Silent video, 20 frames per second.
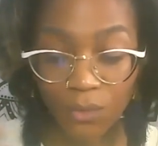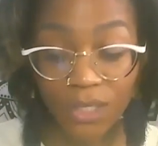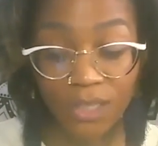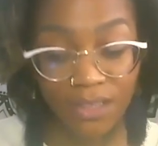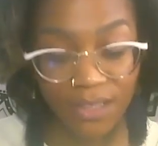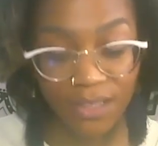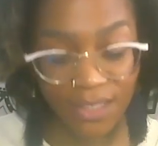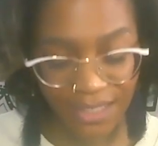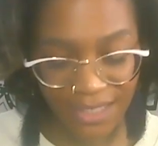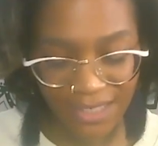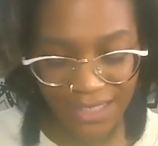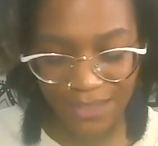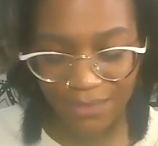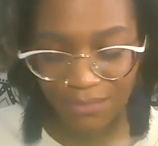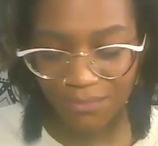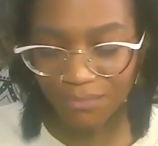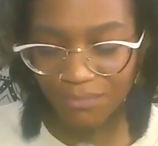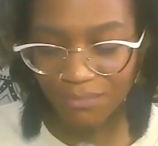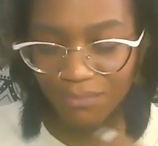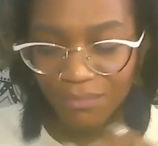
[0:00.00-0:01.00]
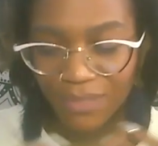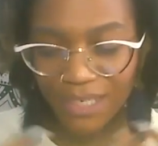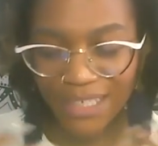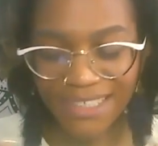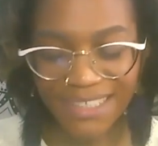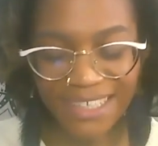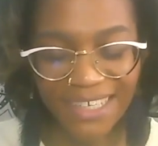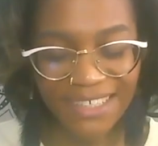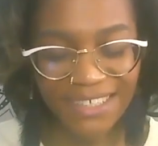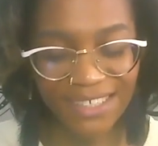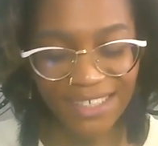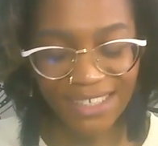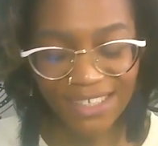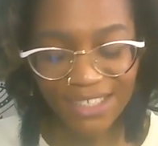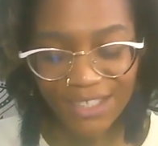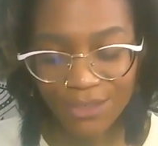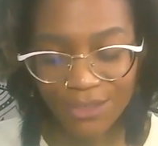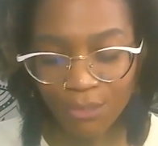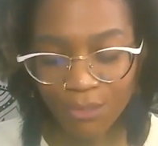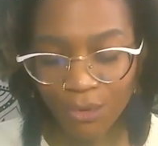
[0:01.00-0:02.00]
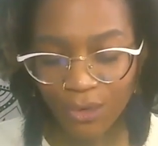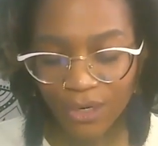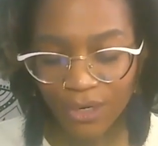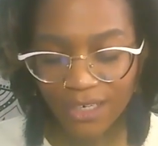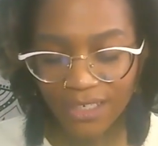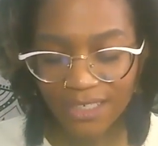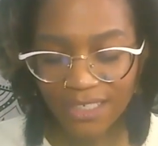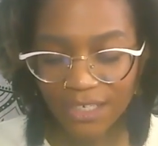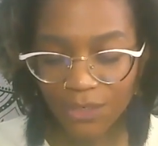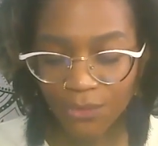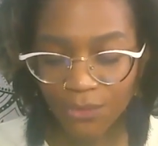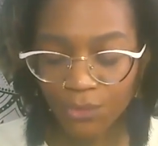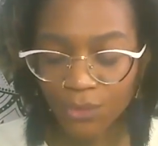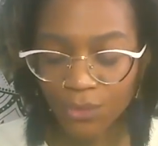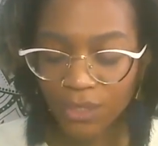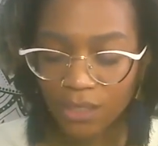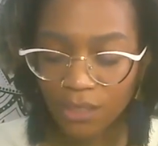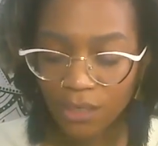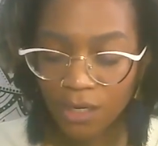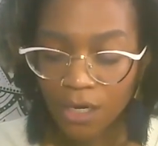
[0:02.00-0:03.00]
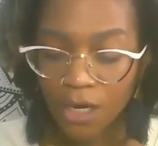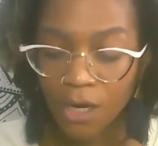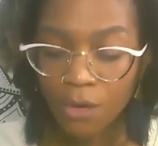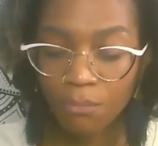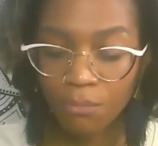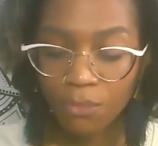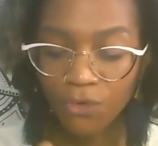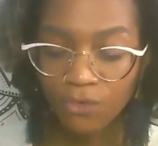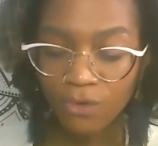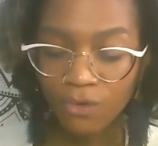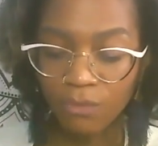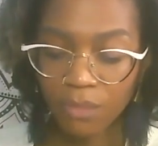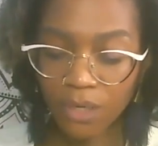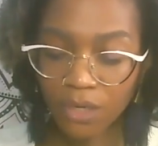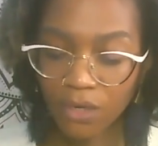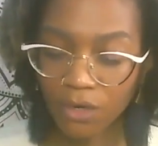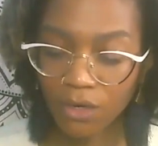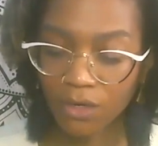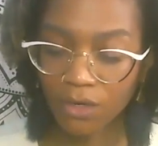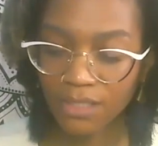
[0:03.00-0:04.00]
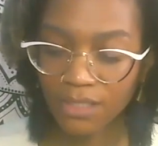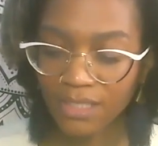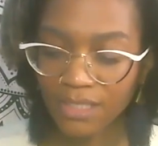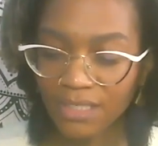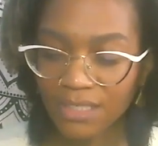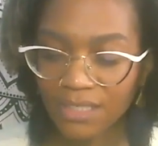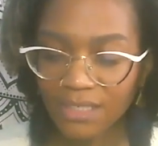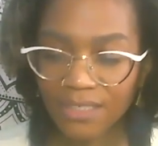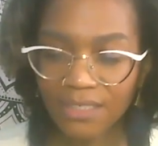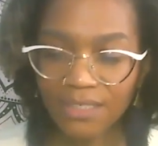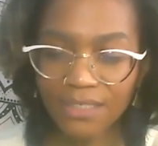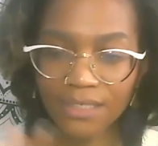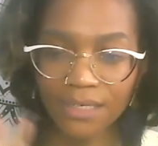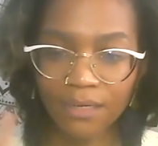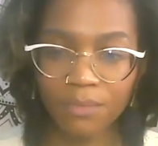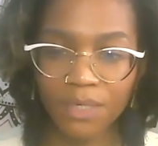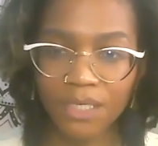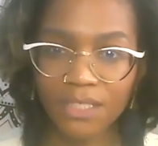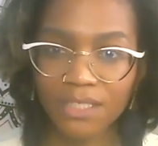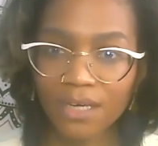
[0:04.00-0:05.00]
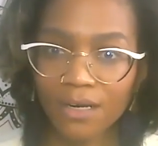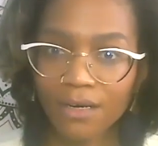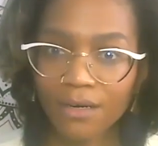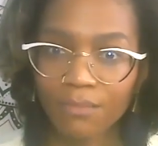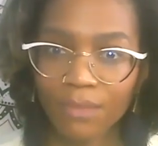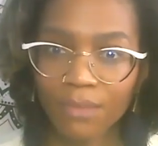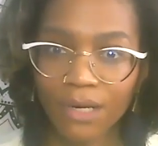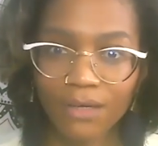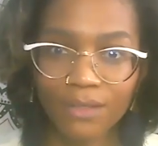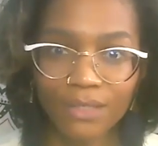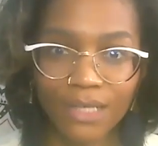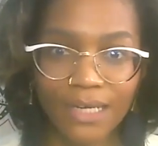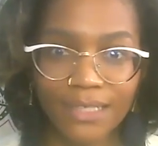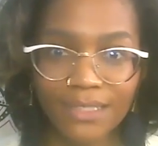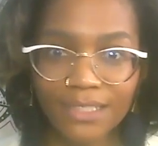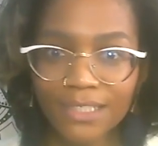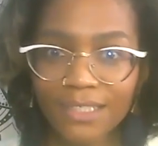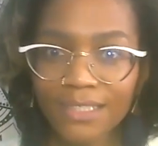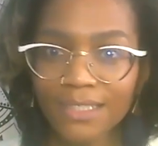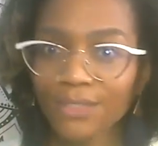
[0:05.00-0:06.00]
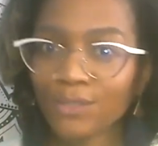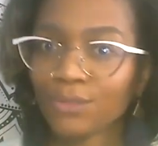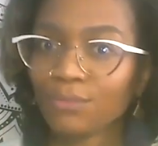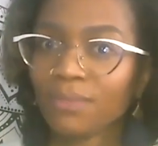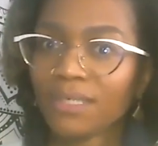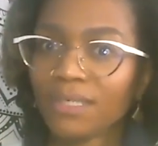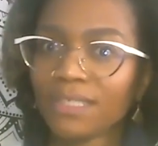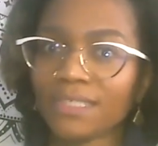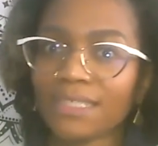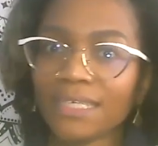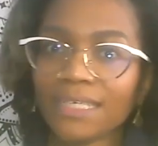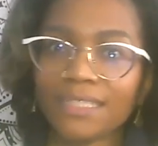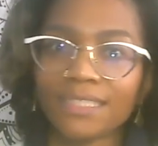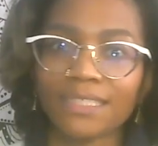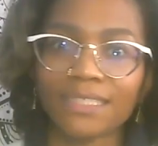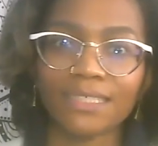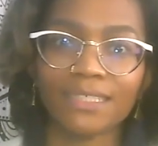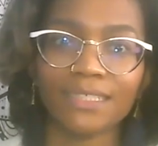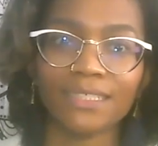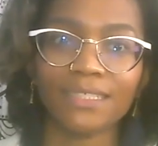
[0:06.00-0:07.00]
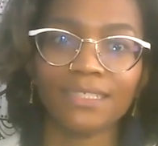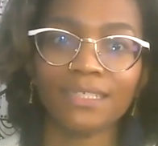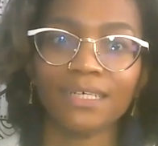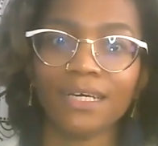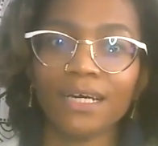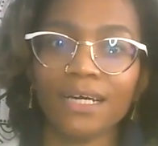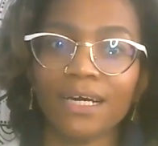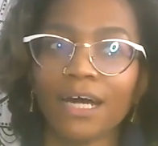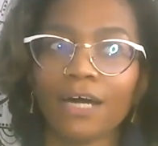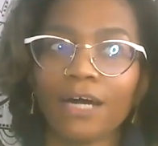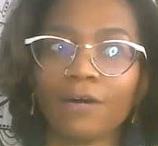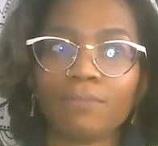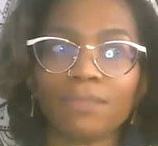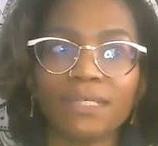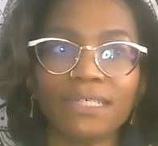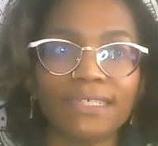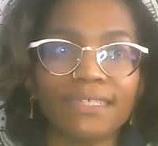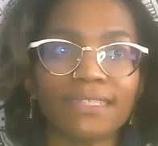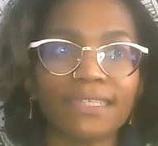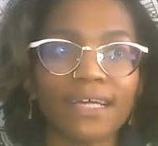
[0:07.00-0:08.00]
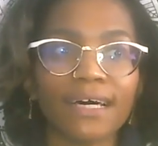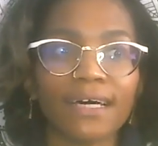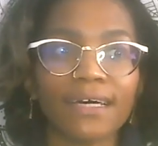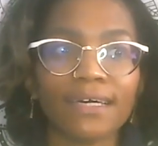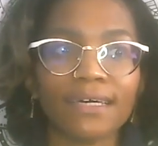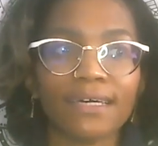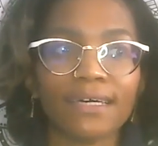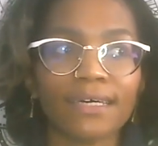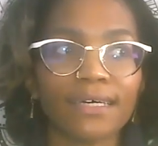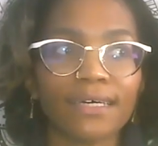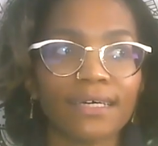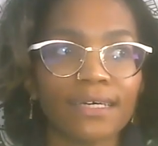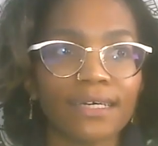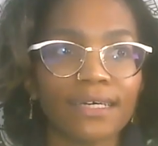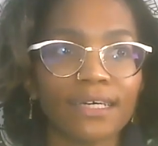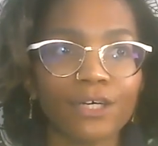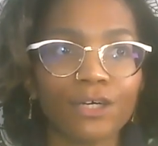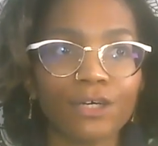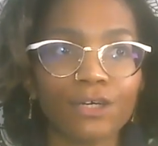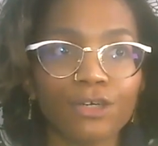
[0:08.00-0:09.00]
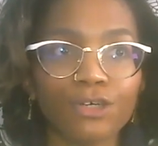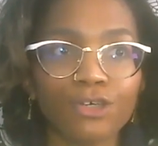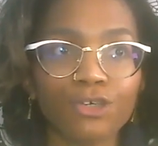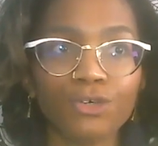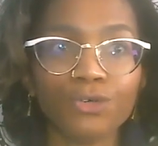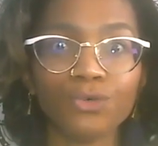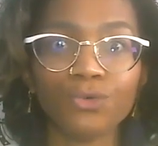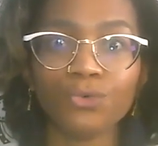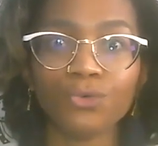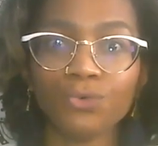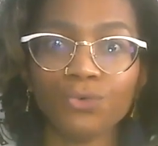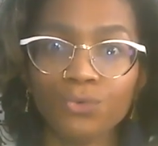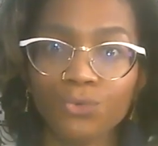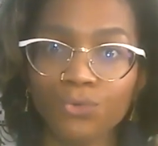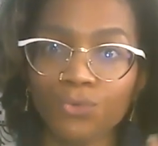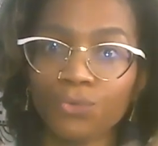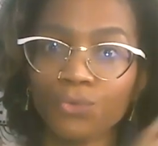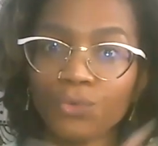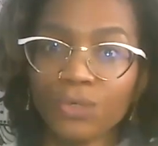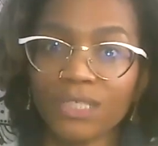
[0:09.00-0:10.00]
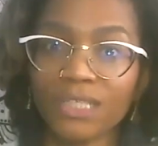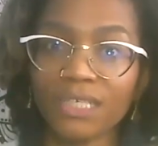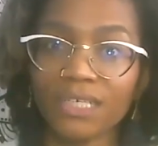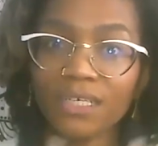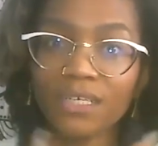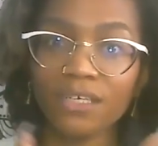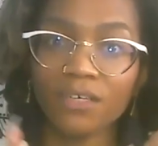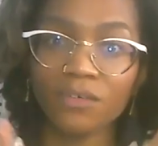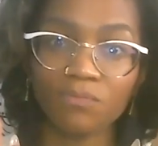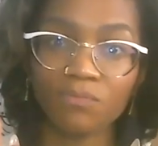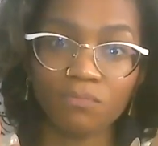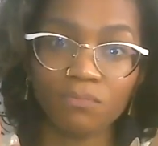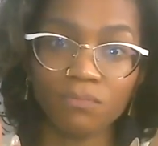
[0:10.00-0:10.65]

with this, meditation can support us and really moving beyond these things. And I'm not talking about like just little meditation. I mean, like you really